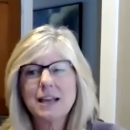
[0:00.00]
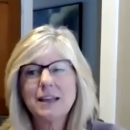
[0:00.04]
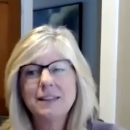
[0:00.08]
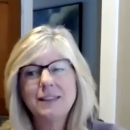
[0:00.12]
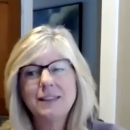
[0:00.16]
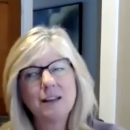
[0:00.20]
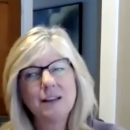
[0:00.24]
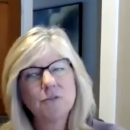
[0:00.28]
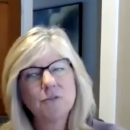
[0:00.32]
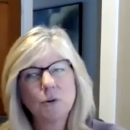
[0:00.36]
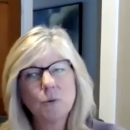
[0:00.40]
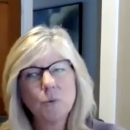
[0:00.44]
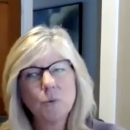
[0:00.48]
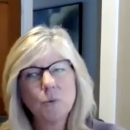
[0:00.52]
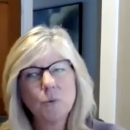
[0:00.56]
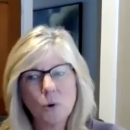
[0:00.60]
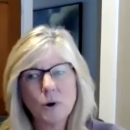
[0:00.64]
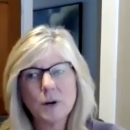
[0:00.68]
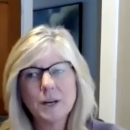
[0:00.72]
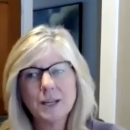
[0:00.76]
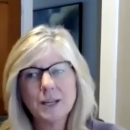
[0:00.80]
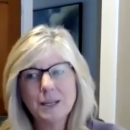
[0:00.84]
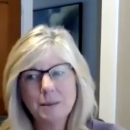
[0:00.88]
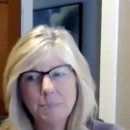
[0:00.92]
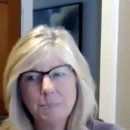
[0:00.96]
and then
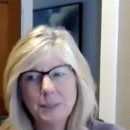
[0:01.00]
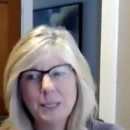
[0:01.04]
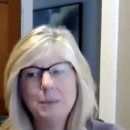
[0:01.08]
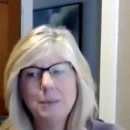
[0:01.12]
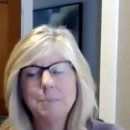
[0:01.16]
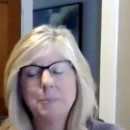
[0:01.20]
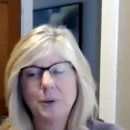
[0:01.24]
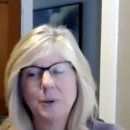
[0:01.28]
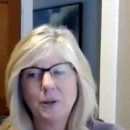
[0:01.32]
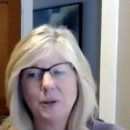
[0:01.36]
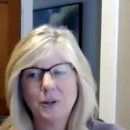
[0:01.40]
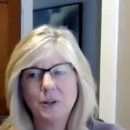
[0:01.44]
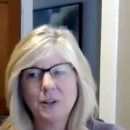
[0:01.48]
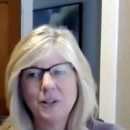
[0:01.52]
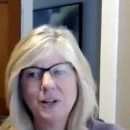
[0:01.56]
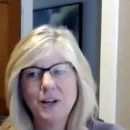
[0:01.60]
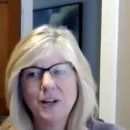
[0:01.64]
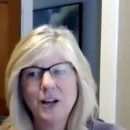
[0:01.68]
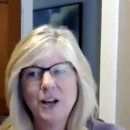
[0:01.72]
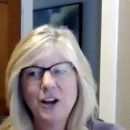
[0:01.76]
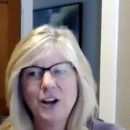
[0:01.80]
rewarding people